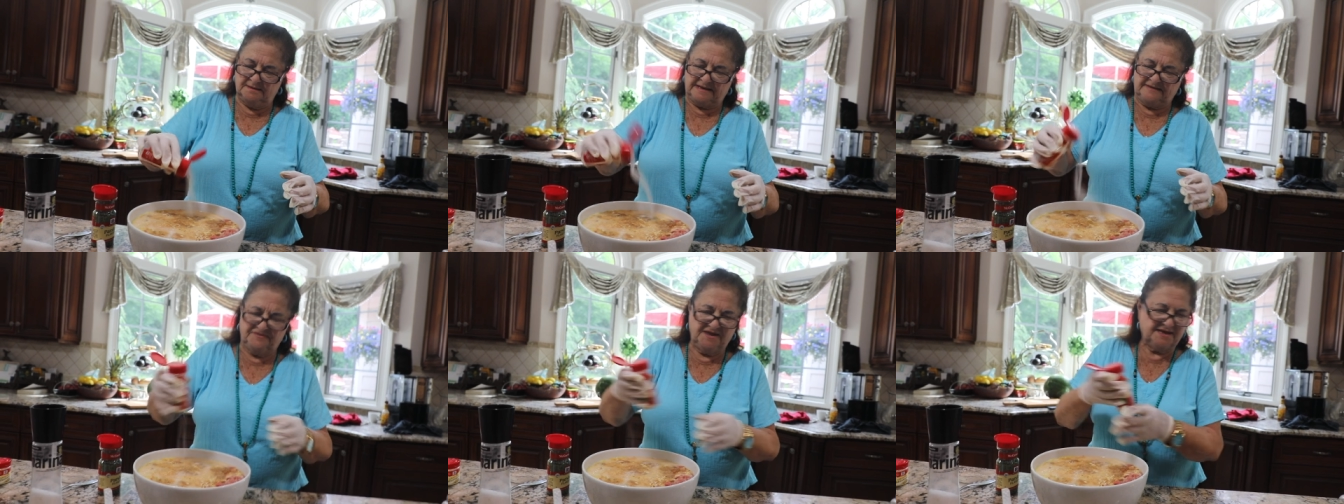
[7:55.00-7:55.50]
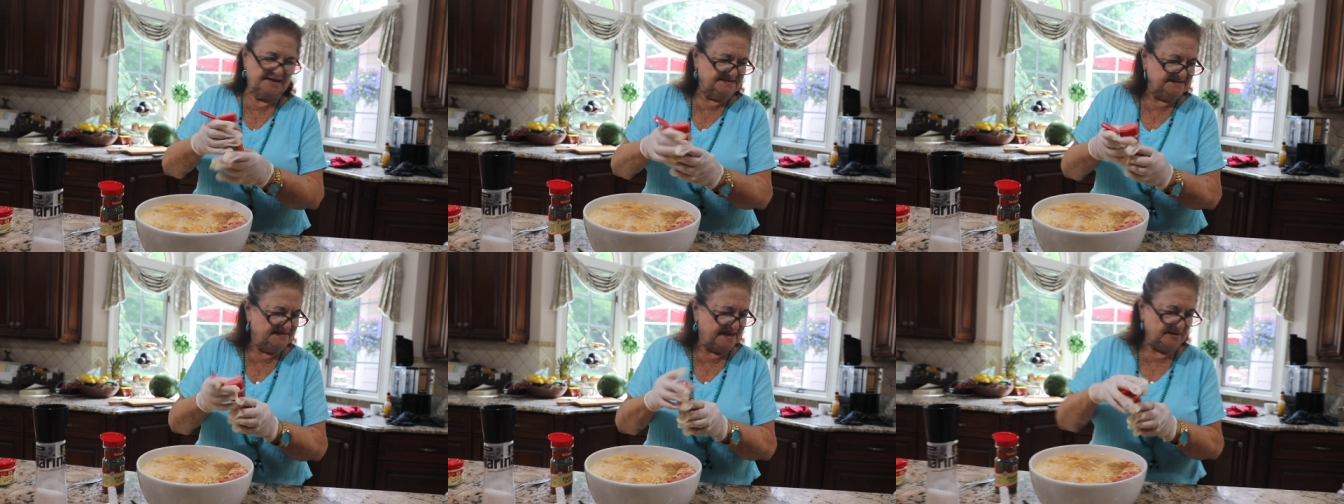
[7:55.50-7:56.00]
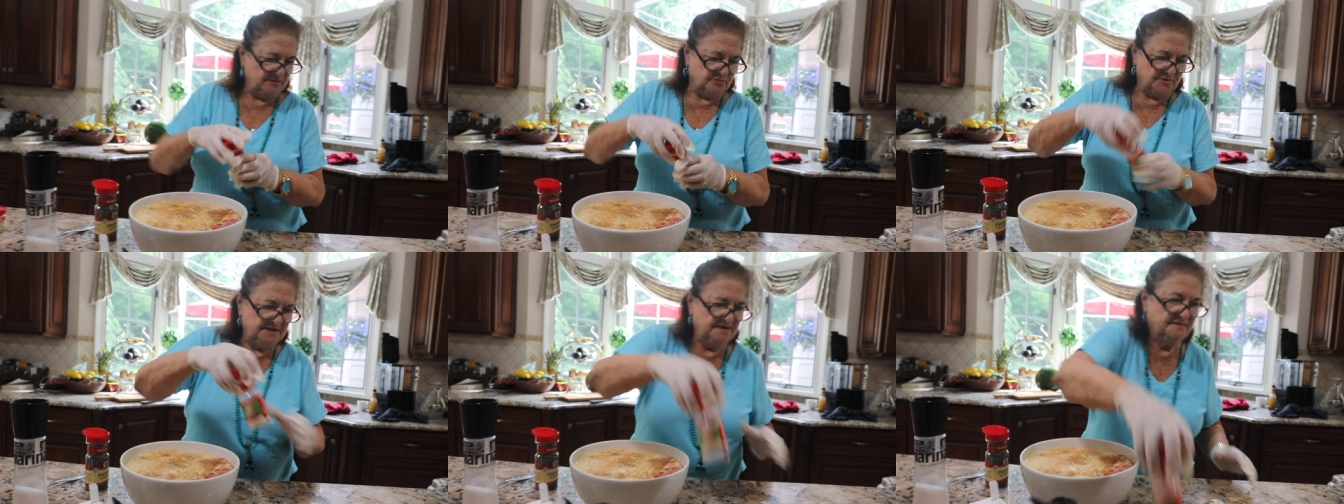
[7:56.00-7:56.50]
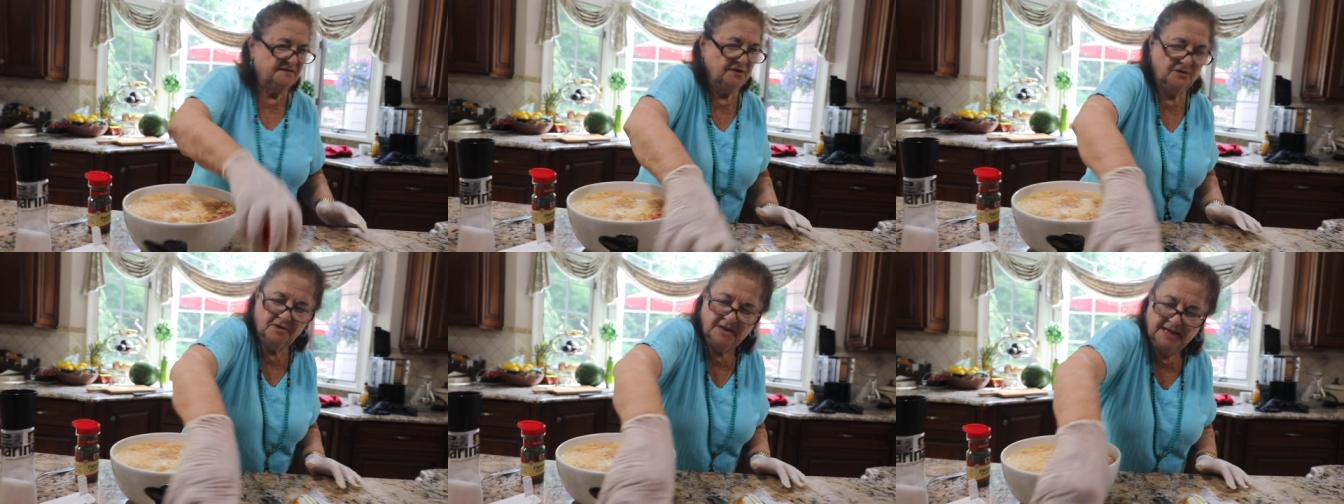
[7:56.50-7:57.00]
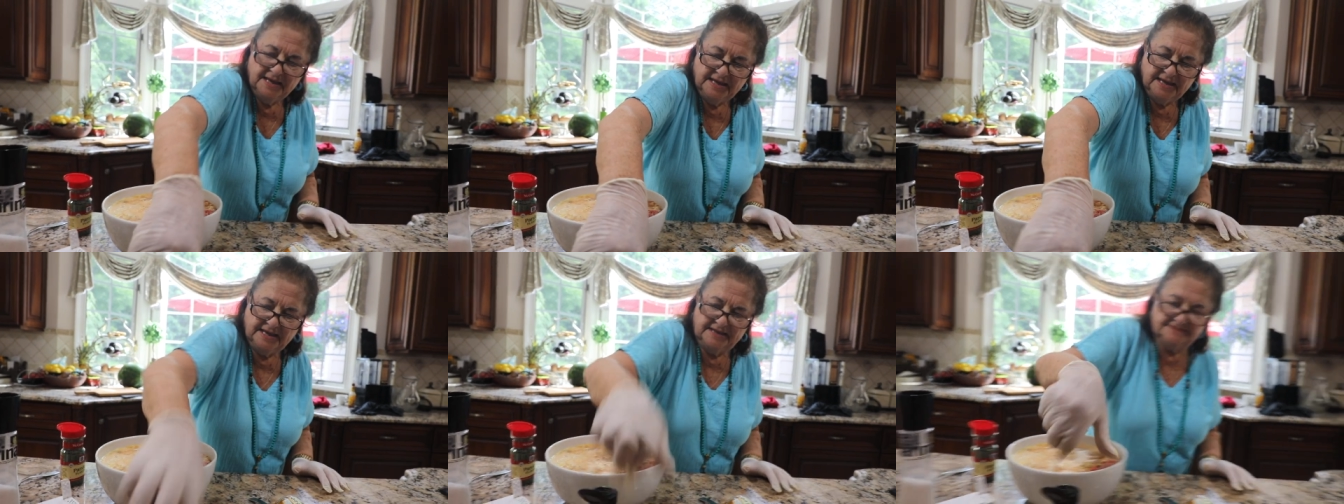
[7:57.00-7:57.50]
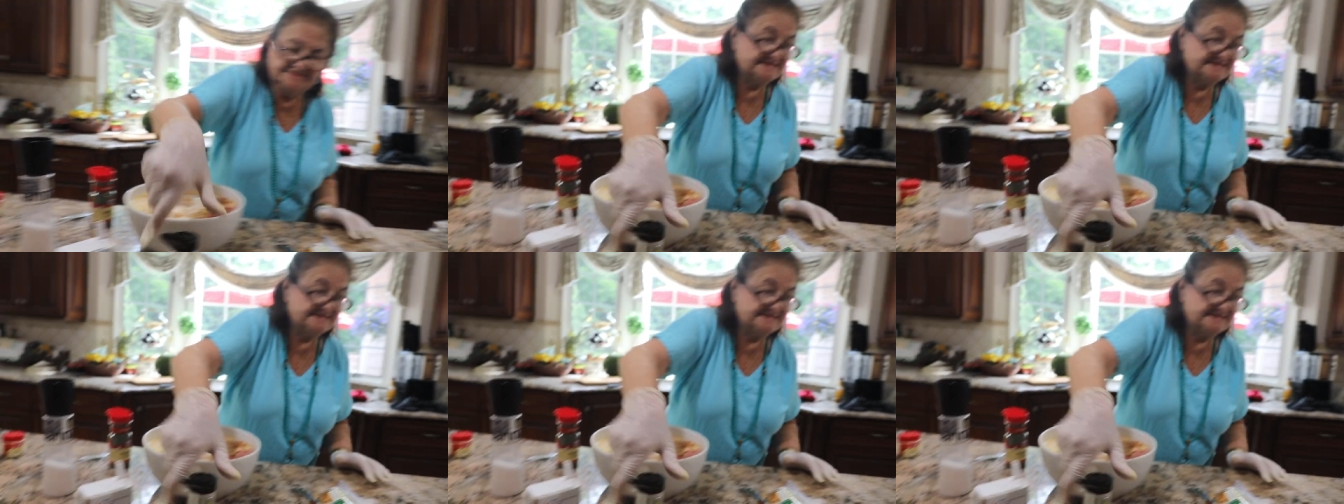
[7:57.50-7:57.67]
I think I did that already though. Sage. And